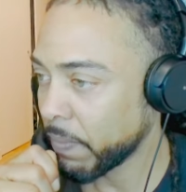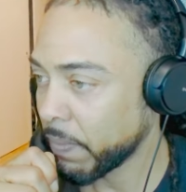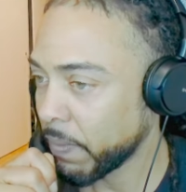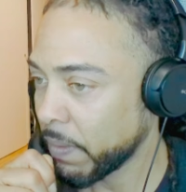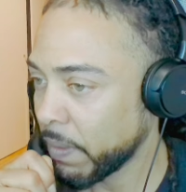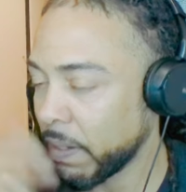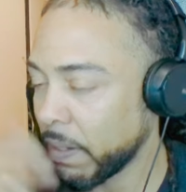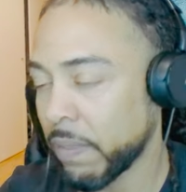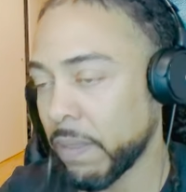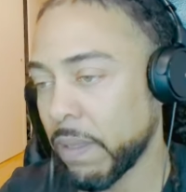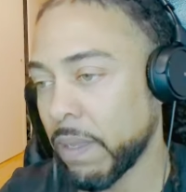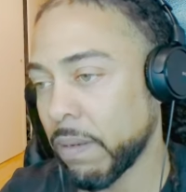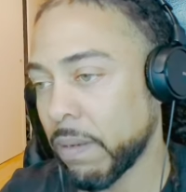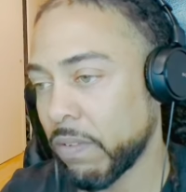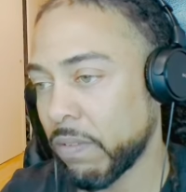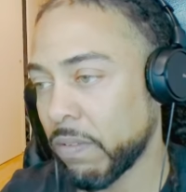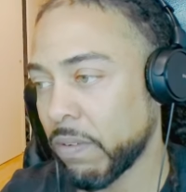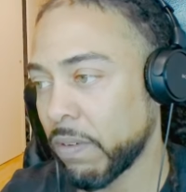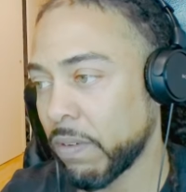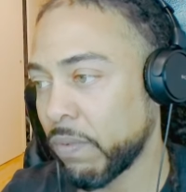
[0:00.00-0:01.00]
and I think I
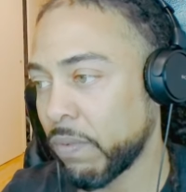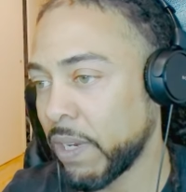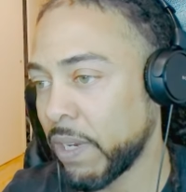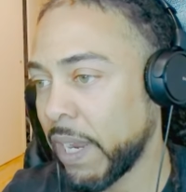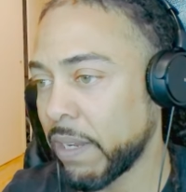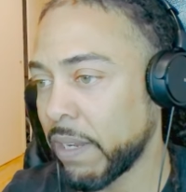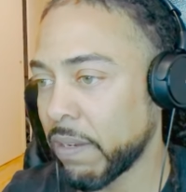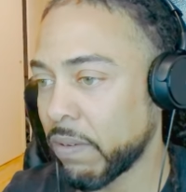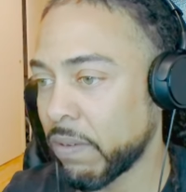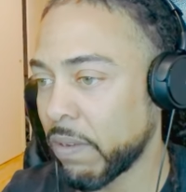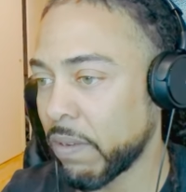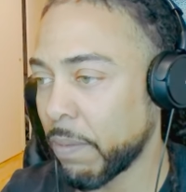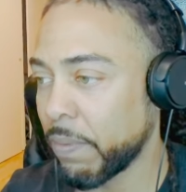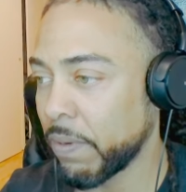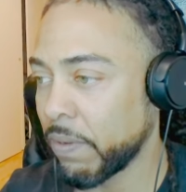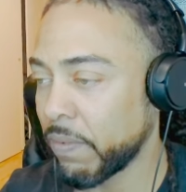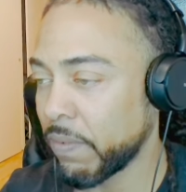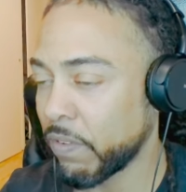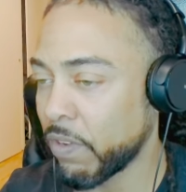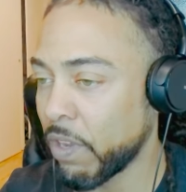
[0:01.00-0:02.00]
should have reacted to a
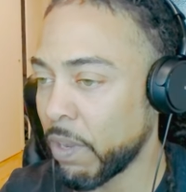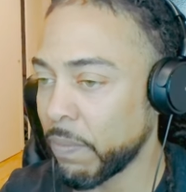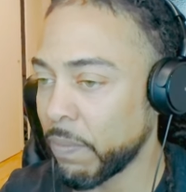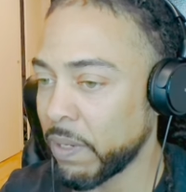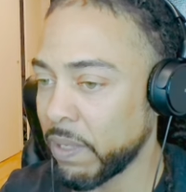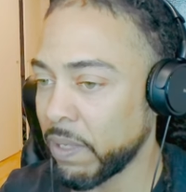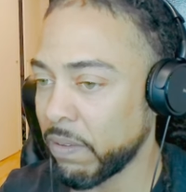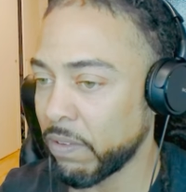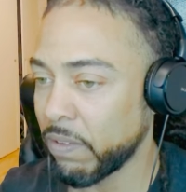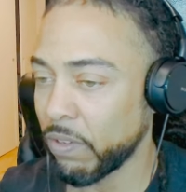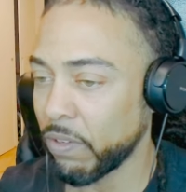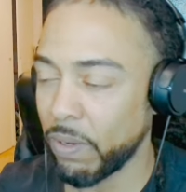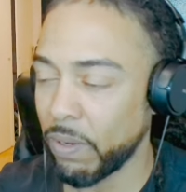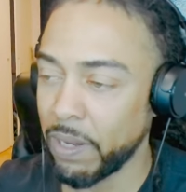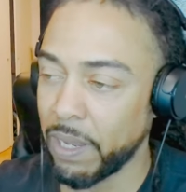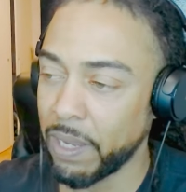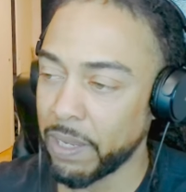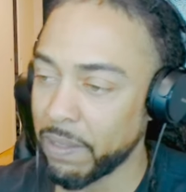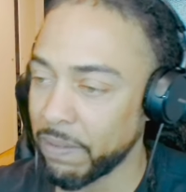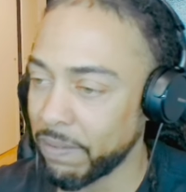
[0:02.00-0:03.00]
couple of his comedies. You know, I
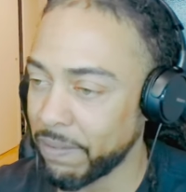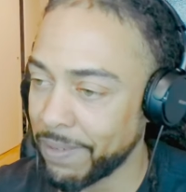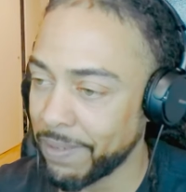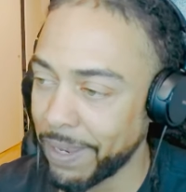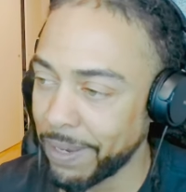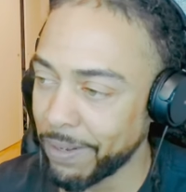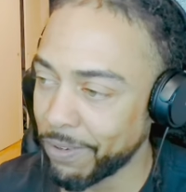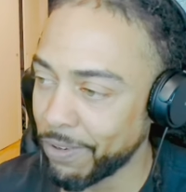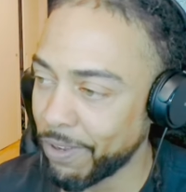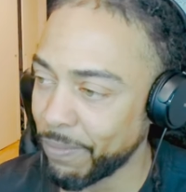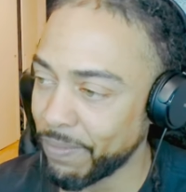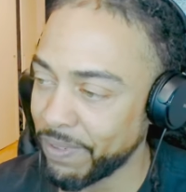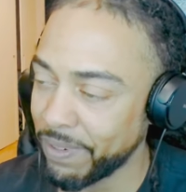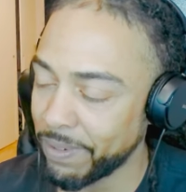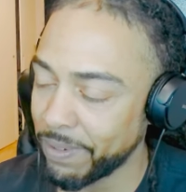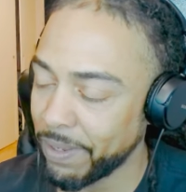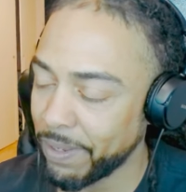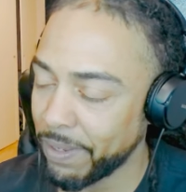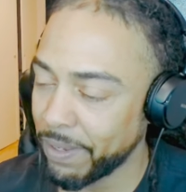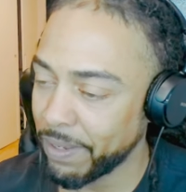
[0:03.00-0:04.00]
like his style of comedy,
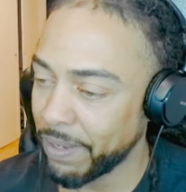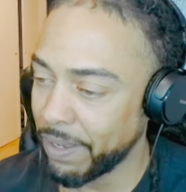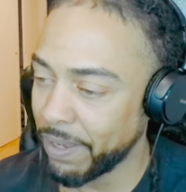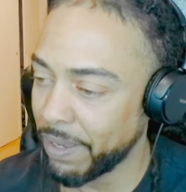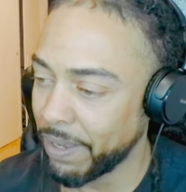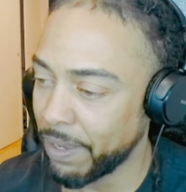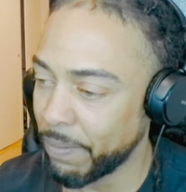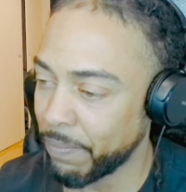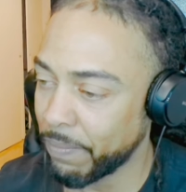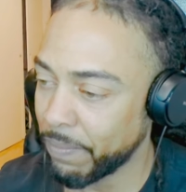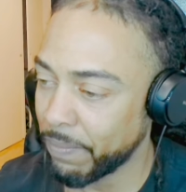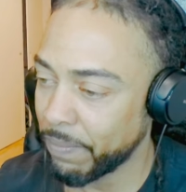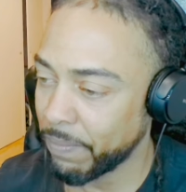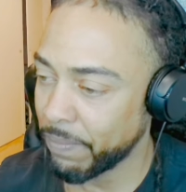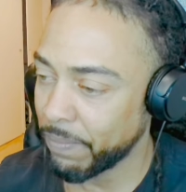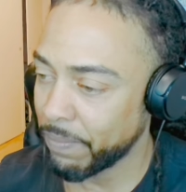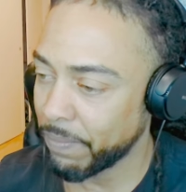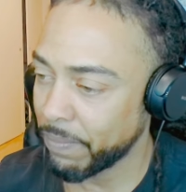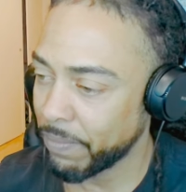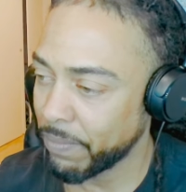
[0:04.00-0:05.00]
um,
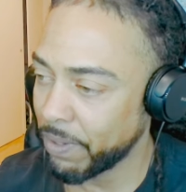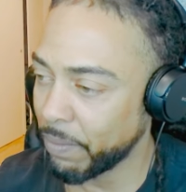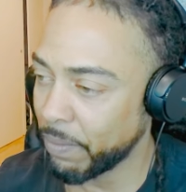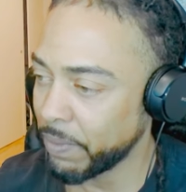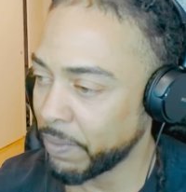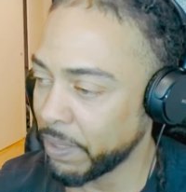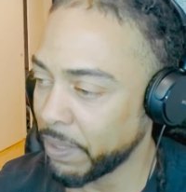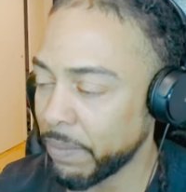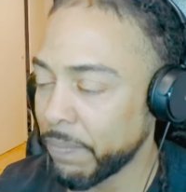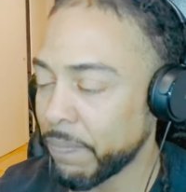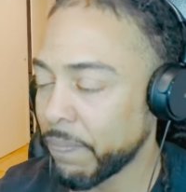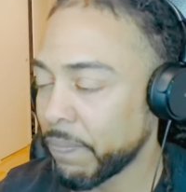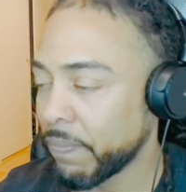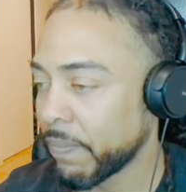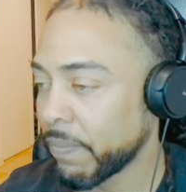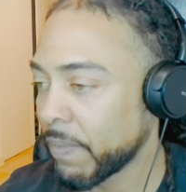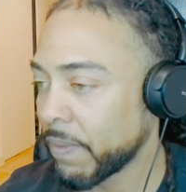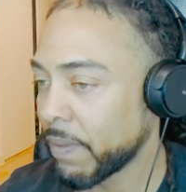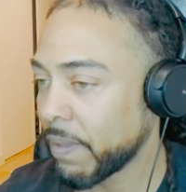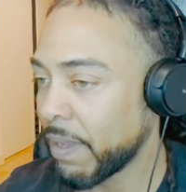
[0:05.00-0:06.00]
comedy,
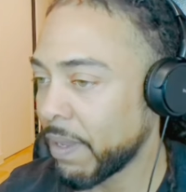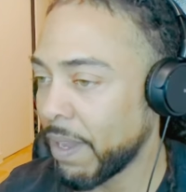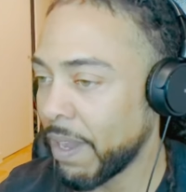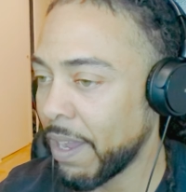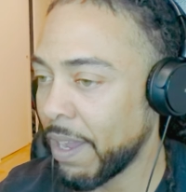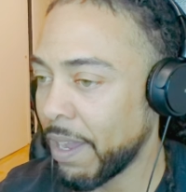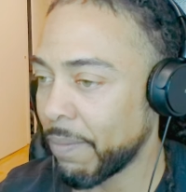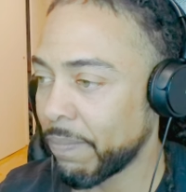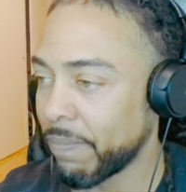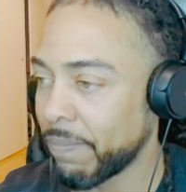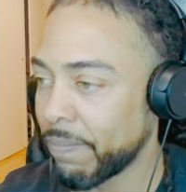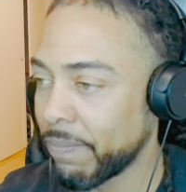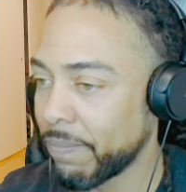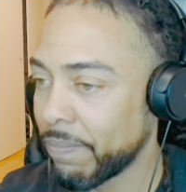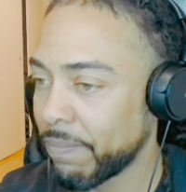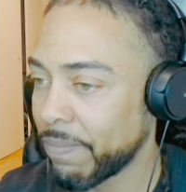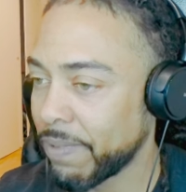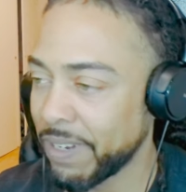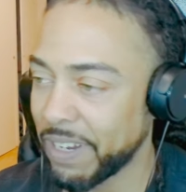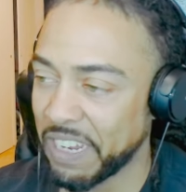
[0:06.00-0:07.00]
calm,
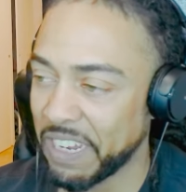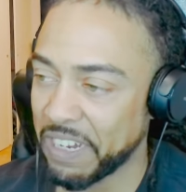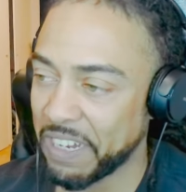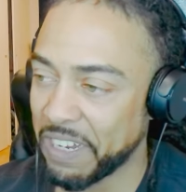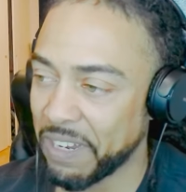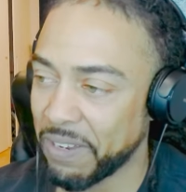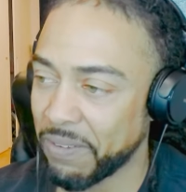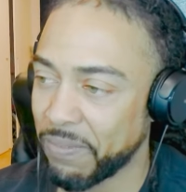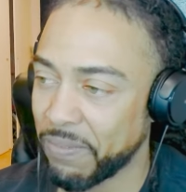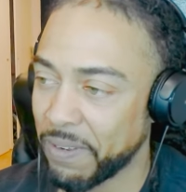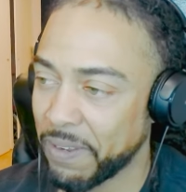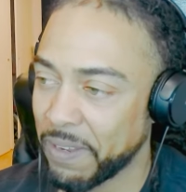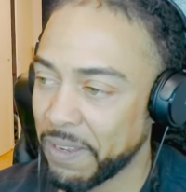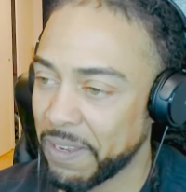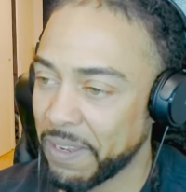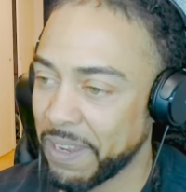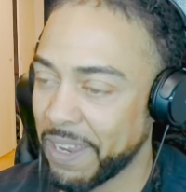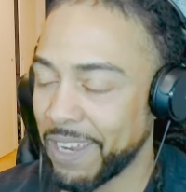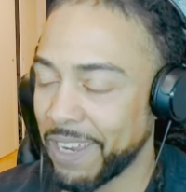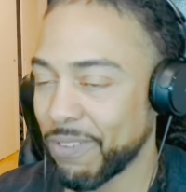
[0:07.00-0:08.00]
collective,
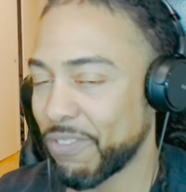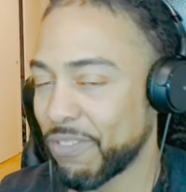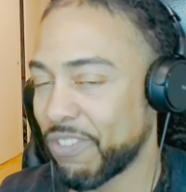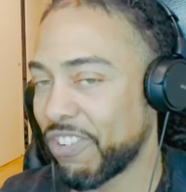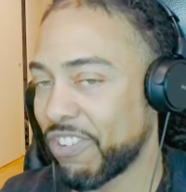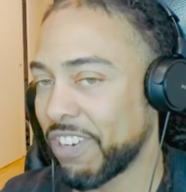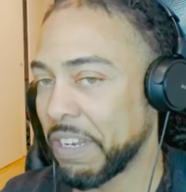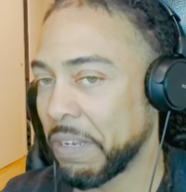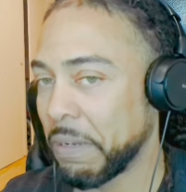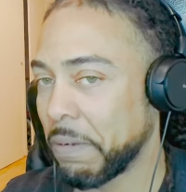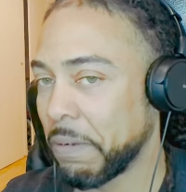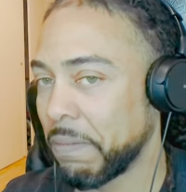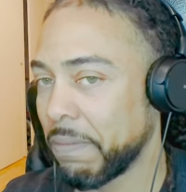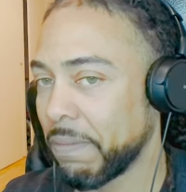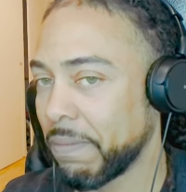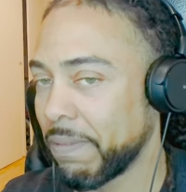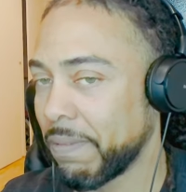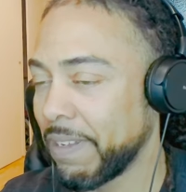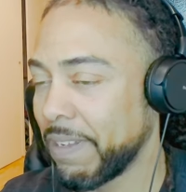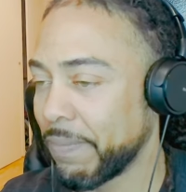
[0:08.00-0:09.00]
kind of chill.
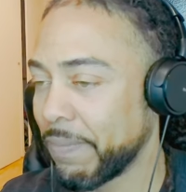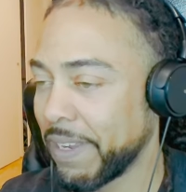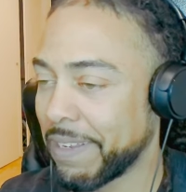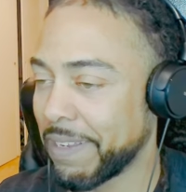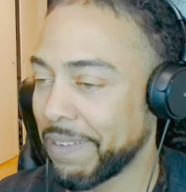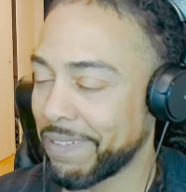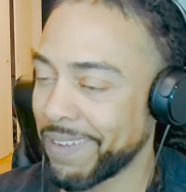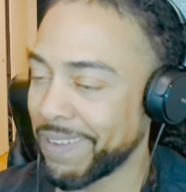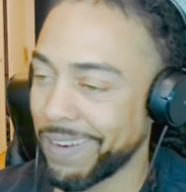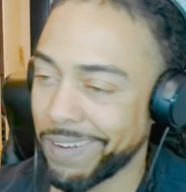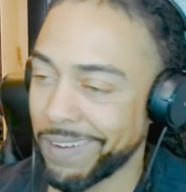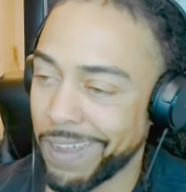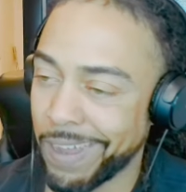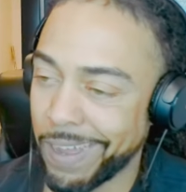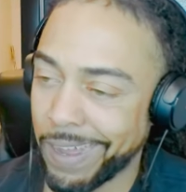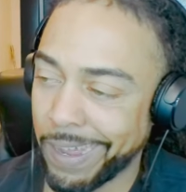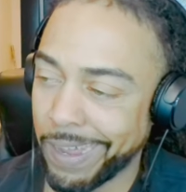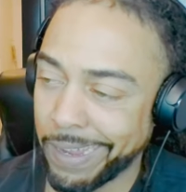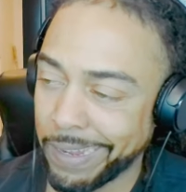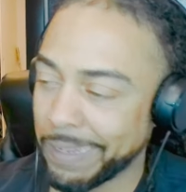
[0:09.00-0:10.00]
Seems like he's kind of
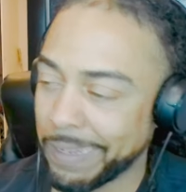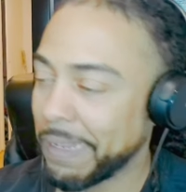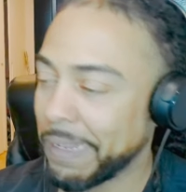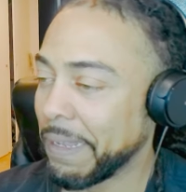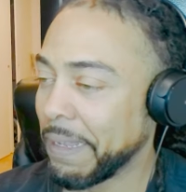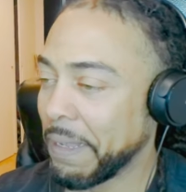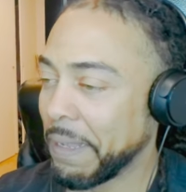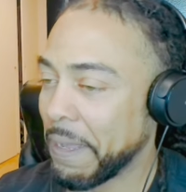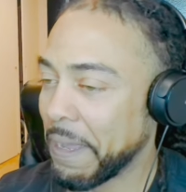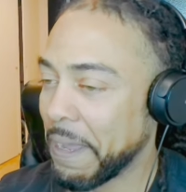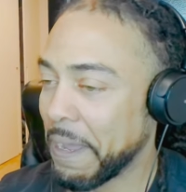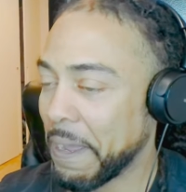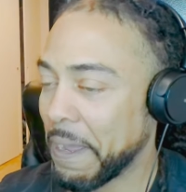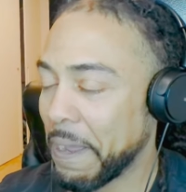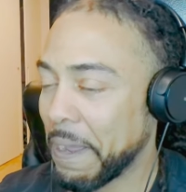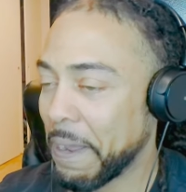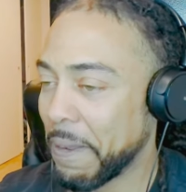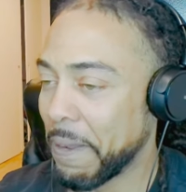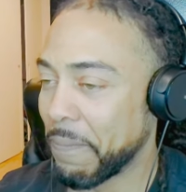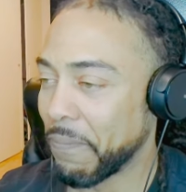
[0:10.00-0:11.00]
high,
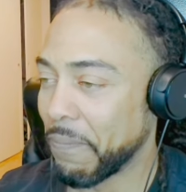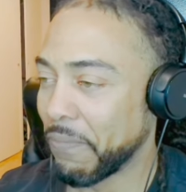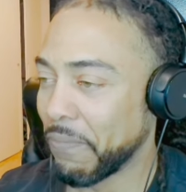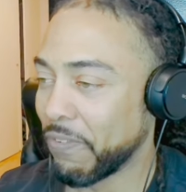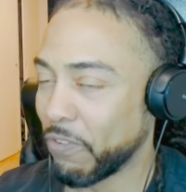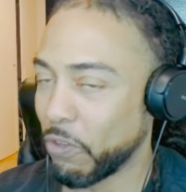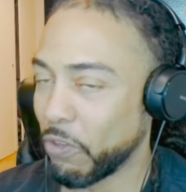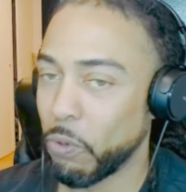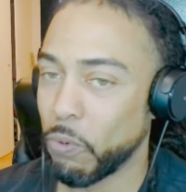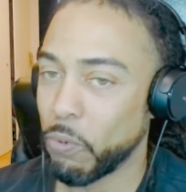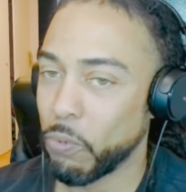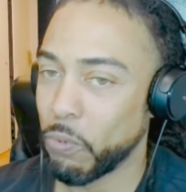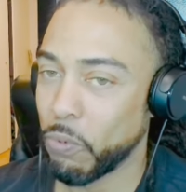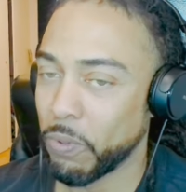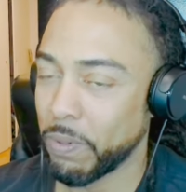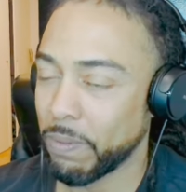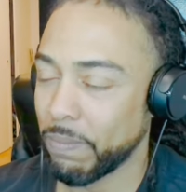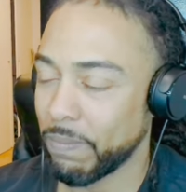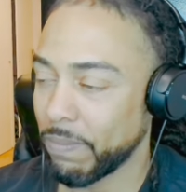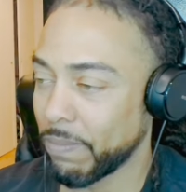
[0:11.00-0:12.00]
um,
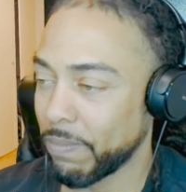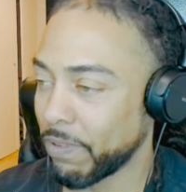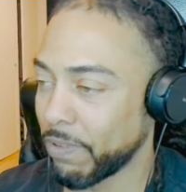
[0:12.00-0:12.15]
stoned. I'm not